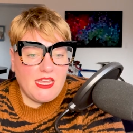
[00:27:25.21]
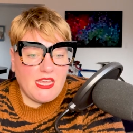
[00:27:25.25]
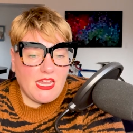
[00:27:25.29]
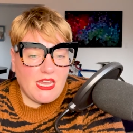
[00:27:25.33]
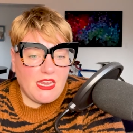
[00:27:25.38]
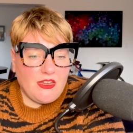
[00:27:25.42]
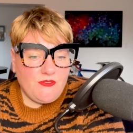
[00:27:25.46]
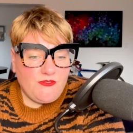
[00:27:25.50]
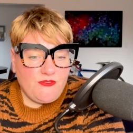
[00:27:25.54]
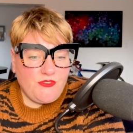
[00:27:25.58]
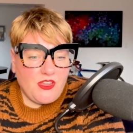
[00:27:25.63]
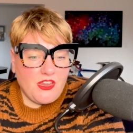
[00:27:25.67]

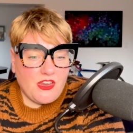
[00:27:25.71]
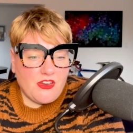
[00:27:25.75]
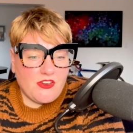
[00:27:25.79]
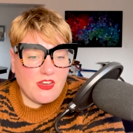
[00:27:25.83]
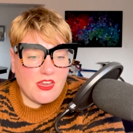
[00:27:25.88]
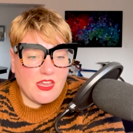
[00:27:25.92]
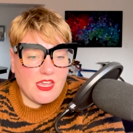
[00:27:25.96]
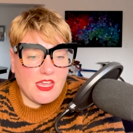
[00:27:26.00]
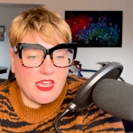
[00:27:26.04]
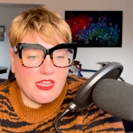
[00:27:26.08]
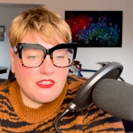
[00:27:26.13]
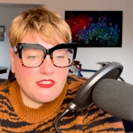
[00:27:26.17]

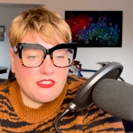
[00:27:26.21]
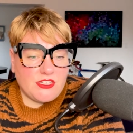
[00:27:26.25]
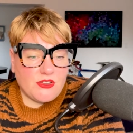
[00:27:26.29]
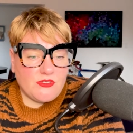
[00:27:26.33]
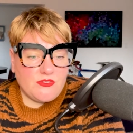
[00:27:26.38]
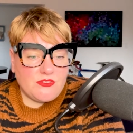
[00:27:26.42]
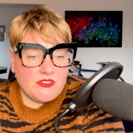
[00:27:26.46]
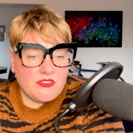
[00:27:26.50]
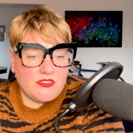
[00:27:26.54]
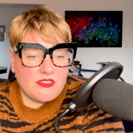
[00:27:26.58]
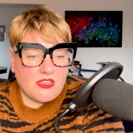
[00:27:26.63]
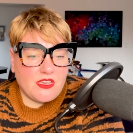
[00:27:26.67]
inferior and don't
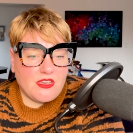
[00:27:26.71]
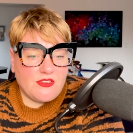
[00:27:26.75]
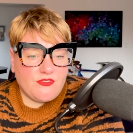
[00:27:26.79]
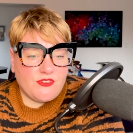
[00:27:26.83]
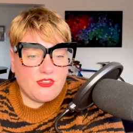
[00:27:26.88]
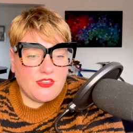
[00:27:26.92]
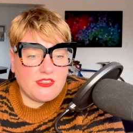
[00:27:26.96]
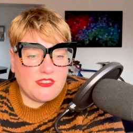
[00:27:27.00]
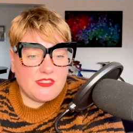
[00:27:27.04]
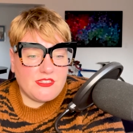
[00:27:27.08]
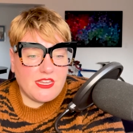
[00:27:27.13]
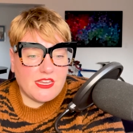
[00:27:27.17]
deserve
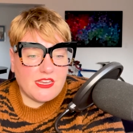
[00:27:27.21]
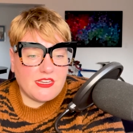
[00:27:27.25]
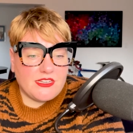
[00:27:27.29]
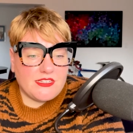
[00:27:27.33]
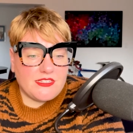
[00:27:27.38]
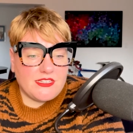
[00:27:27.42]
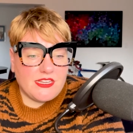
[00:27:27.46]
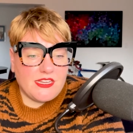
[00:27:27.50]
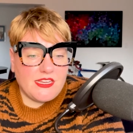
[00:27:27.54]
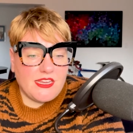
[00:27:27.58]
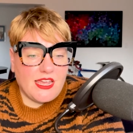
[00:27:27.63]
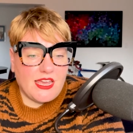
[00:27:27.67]

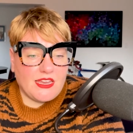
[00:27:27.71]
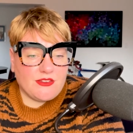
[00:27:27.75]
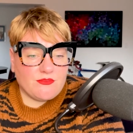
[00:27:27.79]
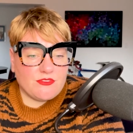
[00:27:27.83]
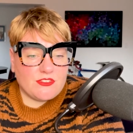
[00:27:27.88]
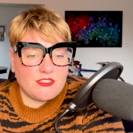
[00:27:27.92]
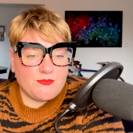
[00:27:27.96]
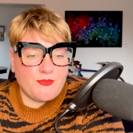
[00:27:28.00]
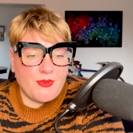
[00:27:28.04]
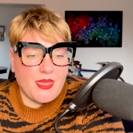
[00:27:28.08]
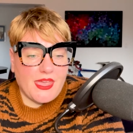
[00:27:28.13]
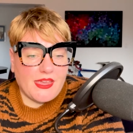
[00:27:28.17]
dignity and
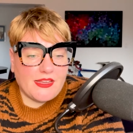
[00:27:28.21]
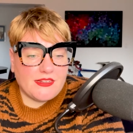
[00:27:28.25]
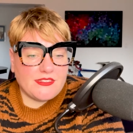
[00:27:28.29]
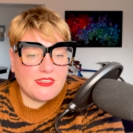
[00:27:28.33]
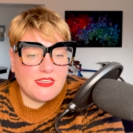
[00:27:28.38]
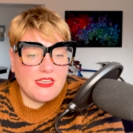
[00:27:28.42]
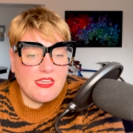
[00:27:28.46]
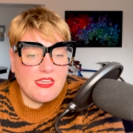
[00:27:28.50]
respect,